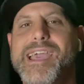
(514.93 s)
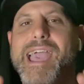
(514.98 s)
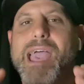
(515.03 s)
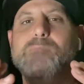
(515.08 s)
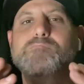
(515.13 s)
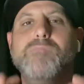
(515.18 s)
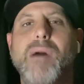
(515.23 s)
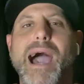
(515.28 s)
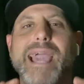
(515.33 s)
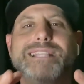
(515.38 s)

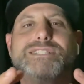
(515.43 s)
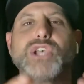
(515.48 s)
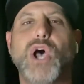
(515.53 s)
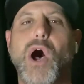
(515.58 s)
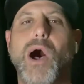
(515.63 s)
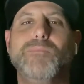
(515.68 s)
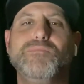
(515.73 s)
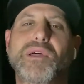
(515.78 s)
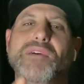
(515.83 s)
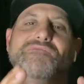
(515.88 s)
And Mike
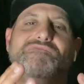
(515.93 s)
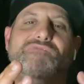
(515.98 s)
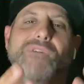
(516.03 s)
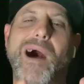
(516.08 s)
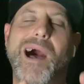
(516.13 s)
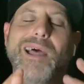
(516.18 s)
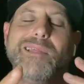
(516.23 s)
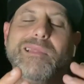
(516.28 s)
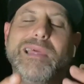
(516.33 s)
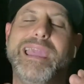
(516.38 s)
Tomlin
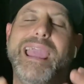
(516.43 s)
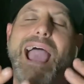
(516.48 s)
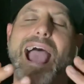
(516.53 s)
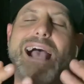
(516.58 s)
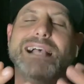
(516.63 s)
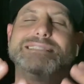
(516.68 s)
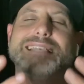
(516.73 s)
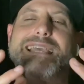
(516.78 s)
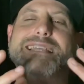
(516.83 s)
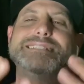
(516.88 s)
finally
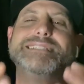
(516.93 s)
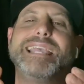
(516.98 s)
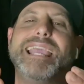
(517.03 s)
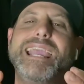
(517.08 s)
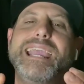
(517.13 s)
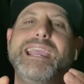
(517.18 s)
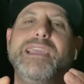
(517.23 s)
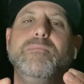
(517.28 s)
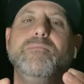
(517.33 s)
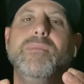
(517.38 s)
has a
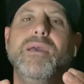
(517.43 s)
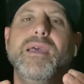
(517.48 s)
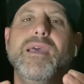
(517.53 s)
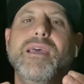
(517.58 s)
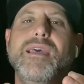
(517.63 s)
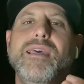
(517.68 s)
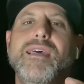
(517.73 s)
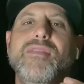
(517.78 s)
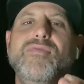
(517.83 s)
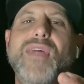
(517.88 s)
team
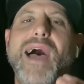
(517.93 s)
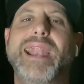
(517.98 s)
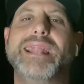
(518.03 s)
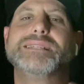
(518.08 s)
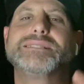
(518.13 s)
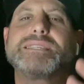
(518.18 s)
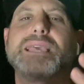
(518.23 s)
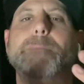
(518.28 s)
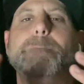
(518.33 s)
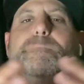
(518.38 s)
that
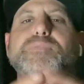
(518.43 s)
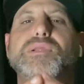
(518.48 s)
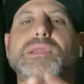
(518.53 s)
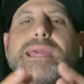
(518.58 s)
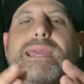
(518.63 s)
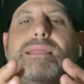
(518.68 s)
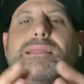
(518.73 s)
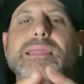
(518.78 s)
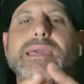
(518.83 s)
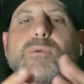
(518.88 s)
is
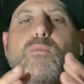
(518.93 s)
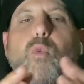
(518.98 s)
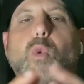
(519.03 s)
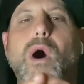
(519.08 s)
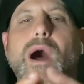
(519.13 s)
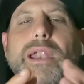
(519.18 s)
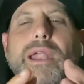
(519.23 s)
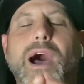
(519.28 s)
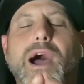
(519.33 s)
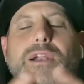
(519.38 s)
completely
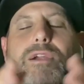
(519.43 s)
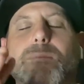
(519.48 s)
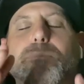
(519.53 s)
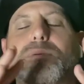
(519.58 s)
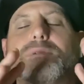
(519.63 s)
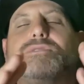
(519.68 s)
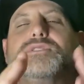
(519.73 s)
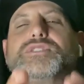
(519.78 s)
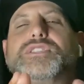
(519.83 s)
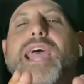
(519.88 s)

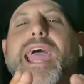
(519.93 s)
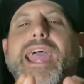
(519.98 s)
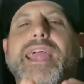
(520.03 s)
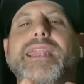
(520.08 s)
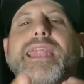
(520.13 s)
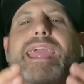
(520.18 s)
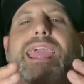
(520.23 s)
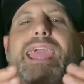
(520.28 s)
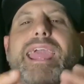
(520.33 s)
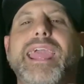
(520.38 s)
100%
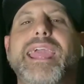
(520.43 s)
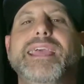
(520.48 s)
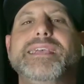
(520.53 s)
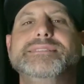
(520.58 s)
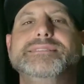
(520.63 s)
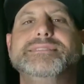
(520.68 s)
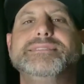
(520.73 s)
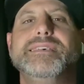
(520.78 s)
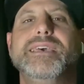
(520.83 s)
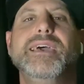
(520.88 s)

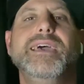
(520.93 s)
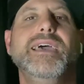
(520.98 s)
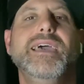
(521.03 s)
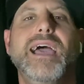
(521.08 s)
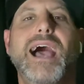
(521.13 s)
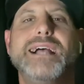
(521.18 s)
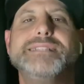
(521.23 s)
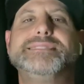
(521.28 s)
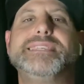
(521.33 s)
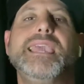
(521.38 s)
his.
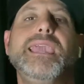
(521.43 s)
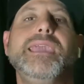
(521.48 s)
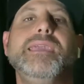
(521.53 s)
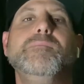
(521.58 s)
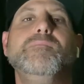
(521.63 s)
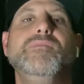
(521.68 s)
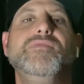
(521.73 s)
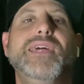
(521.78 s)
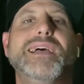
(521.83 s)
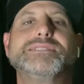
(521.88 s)
A
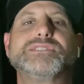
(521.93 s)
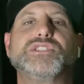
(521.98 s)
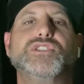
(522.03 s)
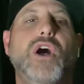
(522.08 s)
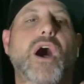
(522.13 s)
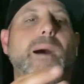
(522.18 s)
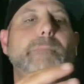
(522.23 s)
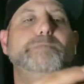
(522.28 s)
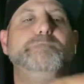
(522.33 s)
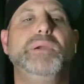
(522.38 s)
team that's
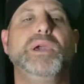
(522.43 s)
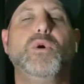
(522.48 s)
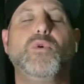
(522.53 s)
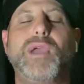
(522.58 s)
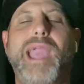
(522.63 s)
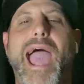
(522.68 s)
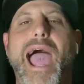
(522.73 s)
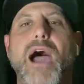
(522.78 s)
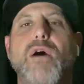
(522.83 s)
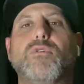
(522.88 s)
not Bill
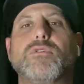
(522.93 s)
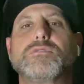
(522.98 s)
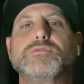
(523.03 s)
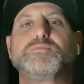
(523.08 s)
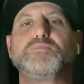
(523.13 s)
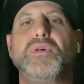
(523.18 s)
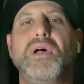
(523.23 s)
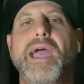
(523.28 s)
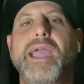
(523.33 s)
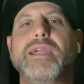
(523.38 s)
Cowher's
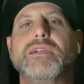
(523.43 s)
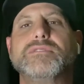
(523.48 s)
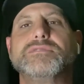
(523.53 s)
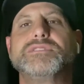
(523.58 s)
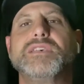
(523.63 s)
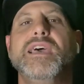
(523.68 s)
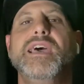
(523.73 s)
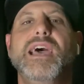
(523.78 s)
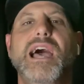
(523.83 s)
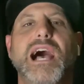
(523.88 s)
players.
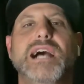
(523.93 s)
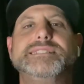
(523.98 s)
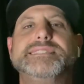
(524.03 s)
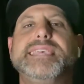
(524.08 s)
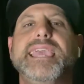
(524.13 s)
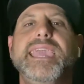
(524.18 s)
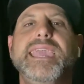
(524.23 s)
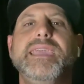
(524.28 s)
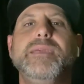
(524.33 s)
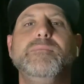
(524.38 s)
A
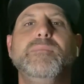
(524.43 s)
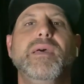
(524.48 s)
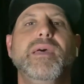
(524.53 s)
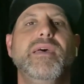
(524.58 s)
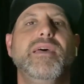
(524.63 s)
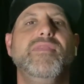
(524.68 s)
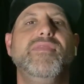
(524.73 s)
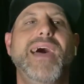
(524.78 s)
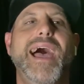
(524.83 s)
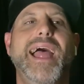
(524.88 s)
team
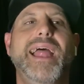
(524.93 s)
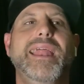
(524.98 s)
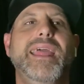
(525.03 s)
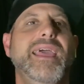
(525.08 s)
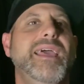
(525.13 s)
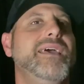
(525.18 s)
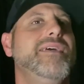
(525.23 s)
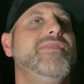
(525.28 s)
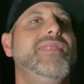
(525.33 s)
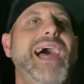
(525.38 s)
that
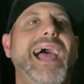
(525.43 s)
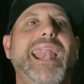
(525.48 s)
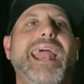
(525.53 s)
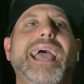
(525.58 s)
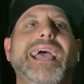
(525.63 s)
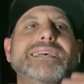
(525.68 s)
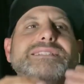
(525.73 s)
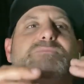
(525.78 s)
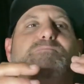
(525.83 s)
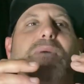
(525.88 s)

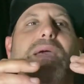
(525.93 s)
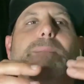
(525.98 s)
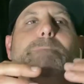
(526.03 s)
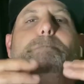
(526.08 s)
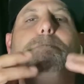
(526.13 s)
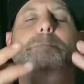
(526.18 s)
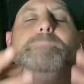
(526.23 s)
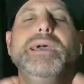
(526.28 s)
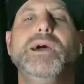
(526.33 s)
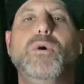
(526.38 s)
has
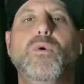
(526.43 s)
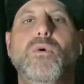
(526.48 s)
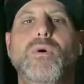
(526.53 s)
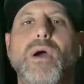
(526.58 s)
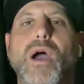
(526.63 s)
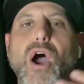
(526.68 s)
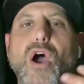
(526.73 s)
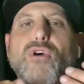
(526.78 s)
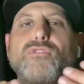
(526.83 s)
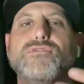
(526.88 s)
been built
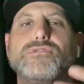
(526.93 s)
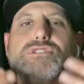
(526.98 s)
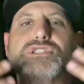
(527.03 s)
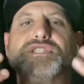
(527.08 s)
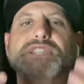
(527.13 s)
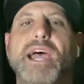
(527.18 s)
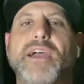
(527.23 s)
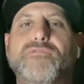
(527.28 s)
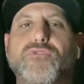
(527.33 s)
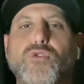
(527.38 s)
over
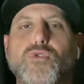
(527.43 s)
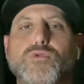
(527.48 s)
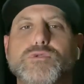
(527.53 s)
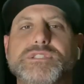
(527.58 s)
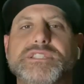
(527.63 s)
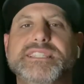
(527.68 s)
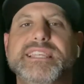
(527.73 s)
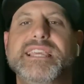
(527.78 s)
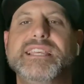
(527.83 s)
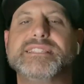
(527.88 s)
several
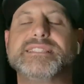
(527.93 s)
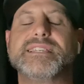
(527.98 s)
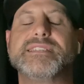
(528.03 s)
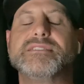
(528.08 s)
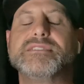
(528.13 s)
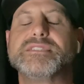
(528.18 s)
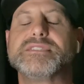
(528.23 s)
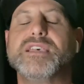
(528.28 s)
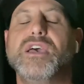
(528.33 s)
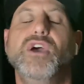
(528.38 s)

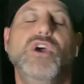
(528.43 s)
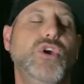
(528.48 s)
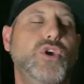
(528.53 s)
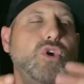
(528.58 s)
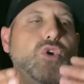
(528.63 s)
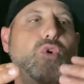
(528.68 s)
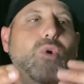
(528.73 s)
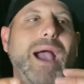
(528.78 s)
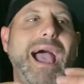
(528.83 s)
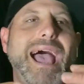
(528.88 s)
seasons,
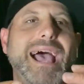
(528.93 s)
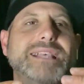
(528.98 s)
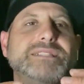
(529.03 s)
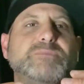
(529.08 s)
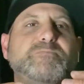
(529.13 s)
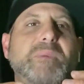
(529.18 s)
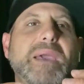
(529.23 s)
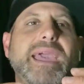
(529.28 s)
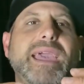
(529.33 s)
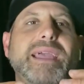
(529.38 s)
who has
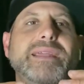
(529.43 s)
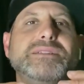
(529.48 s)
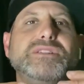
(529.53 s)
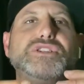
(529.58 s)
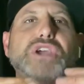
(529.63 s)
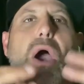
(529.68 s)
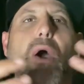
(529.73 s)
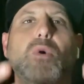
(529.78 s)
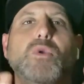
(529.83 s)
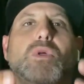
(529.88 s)
been
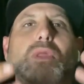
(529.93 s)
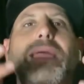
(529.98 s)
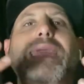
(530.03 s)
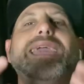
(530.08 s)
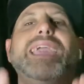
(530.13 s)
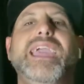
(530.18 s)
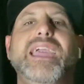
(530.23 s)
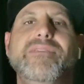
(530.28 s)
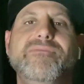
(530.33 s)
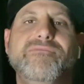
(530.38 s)
totally
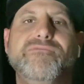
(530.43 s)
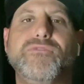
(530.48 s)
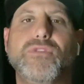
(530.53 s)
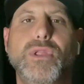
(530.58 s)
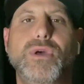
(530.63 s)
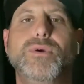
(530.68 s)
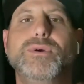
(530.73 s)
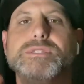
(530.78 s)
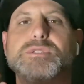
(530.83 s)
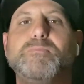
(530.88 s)

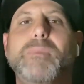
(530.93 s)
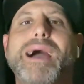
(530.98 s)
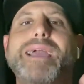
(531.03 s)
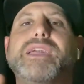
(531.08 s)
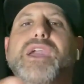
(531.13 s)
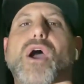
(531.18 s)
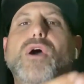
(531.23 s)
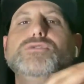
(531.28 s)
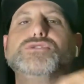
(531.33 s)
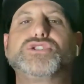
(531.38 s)
influenced by
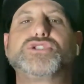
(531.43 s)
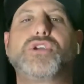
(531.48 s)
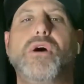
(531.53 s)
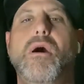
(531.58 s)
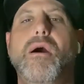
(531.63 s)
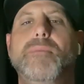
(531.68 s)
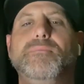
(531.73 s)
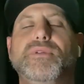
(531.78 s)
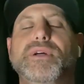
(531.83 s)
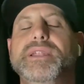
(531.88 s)
Coach
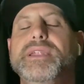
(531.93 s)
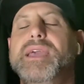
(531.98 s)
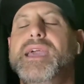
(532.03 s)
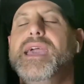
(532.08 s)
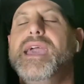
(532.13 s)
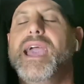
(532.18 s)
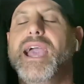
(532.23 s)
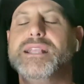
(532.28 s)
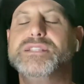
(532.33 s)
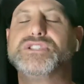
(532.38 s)
Tomlin
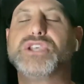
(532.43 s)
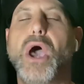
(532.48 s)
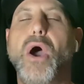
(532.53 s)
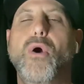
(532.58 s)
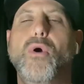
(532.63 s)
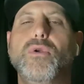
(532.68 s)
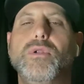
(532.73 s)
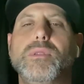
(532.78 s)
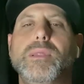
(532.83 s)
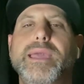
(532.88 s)
and
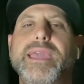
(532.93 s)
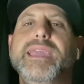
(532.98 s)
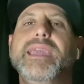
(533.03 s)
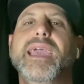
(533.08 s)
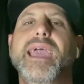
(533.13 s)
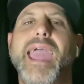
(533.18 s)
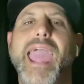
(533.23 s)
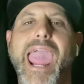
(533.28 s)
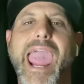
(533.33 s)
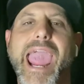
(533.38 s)
totally
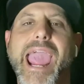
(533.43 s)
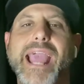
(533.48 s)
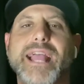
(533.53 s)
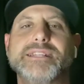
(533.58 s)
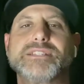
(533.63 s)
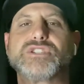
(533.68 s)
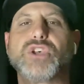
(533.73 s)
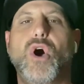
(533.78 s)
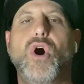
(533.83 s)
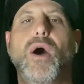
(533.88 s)

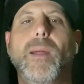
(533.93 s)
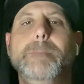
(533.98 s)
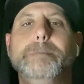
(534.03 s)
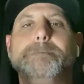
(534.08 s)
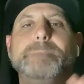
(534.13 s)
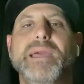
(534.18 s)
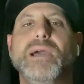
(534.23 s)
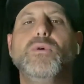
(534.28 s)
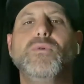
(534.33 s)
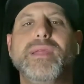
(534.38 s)
hands-on
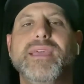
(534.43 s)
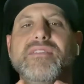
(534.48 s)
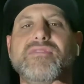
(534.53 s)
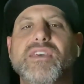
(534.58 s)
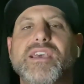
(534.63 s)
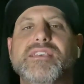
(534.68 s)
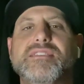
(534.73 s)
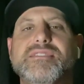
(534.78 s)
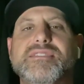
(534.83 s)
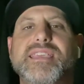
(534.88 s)
building
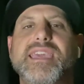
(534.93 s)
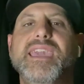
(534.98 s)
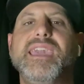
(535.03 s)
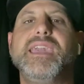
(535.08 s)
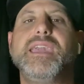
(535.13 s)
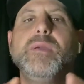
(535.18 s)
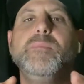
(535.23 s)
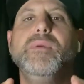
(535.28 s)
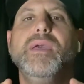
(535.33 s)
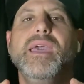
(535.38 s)
this
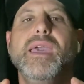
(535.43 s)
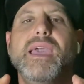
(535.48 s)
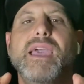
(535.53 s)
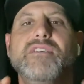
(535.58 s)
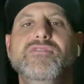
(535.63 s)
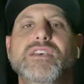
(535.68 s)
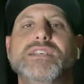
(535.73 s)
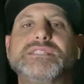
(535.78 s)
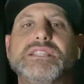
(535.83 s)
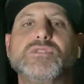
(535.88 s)
team.
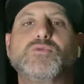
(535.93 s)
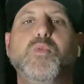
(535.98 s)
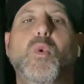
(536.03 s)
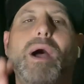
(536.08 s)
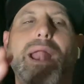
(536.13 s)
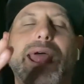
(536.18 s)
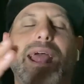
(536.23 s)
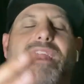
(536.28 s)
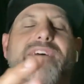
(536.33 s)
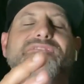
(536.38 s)
And this is
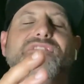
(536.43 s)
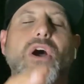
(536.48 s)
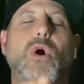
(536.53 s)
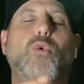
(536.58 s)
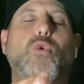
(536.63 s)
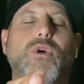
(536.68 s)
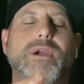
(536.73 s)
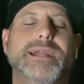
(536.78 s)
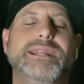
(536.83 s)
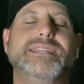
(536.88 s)
what NFL
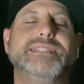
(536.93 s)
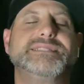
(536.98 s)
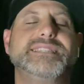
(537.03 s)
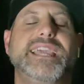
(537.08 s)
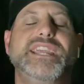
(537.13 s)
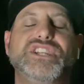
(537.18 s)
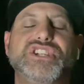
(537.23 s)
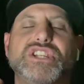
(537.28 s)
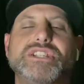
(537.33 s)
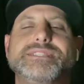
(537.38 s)

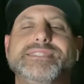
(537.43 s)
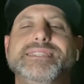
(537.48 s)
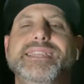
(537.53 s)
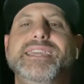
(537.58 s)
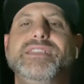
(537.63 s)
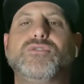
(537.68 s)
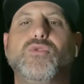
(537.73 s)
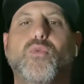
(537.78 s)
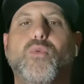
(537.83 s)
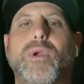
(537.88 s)
organizations
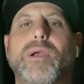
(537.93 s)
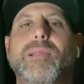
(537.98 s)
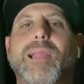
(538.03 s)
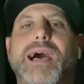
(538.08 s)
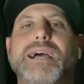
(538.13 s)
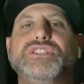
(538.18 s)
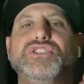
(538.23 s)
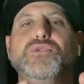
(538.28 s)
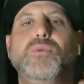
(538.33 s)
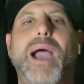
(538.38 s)
need to
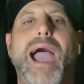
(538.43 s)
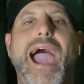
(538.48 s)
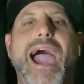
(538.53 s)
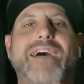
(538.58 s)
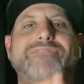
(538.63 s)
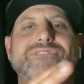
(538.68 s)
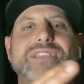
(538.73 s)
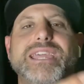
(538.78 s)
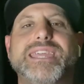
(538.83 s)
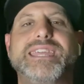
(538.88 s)
realize. You
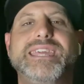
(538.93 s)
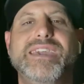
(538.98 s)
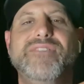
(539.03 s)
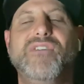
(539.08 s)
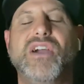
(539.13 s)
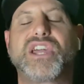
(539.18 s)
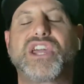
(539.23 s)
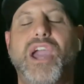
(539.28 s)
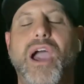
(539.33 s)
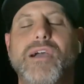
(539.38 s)
have to give
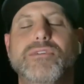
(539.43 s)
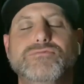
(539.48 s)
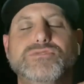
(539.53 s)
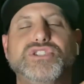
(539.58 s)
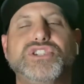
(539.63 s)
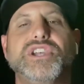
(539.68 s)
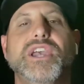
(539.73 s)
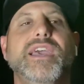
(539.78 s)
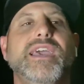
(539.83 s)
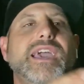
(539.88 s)
a
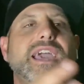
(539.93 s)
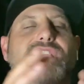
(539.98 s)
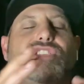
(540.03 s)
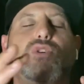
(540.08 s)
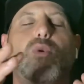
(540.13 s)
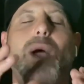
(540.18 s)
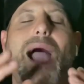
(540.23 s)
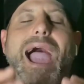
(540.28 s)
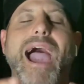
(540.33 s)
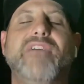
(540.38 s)
coach and
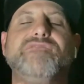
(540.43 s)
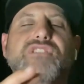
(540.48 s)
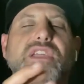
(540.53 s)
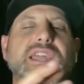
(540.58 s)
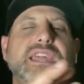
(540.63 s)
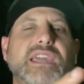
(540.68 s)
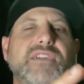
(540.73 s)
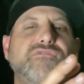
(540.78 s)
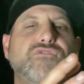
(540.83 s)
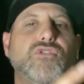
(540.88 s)
you have to
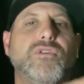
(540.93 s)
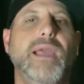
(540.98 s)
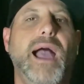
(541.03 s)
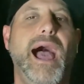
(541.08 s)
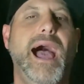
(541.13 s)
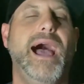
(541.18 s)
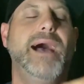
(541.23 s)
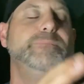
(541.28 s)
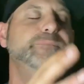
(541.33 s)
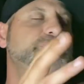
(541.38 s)
give
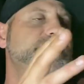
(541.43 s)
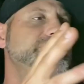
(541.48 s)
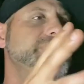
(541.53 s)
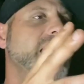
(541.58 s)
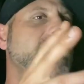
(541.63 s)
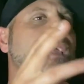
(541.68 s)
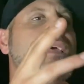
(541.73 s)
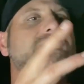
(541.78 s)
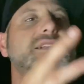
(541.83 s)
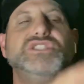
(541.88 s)

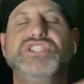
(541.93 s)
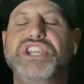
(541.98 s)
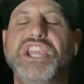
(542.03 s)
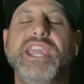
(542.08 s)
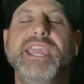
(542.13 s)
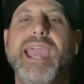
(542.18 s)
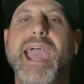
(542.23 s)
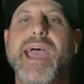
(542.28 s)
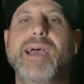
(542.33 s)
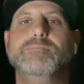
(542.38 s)

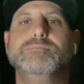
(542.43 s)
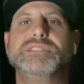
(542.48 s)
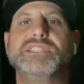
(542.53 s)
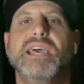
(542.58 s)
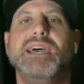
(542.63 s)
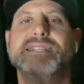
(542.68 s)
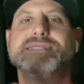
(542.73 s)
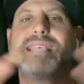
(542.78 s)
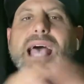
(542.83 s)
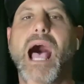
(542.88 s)
GMs
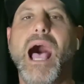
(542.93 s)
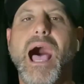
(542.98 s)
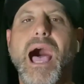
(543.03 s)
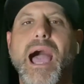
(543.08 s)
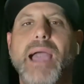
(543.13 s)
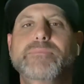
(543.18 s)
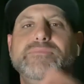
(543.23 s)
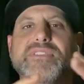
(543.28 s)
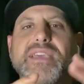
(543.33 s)
time